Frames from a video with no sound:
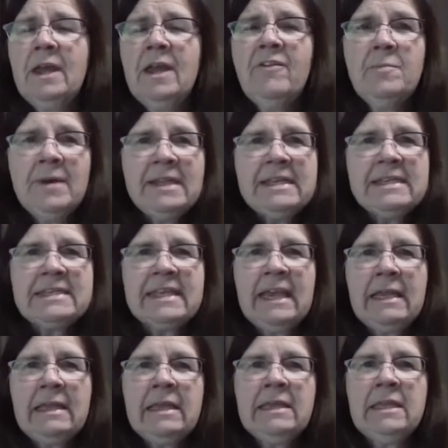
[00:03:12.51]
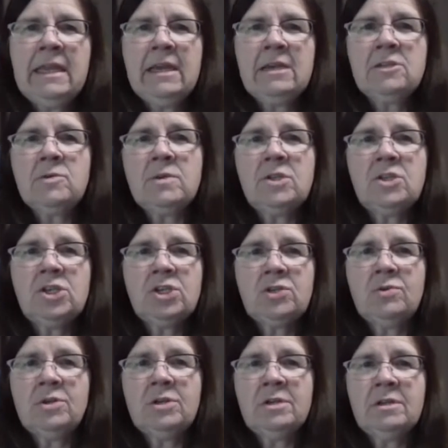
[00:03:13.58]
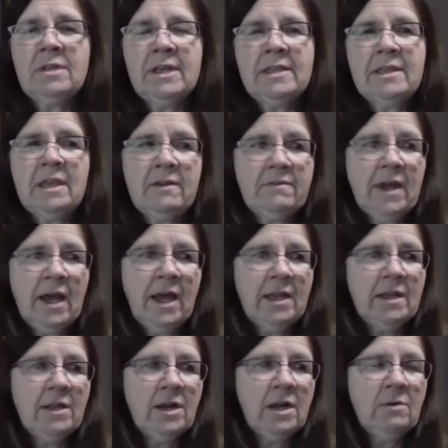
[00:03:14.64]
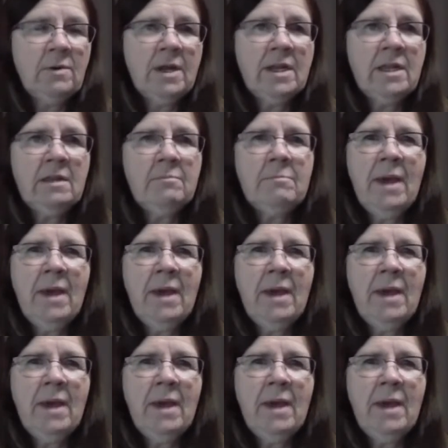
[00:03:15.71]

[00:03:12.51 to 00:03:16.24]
Everybody's saying that the next one is short, like they've gotten it already.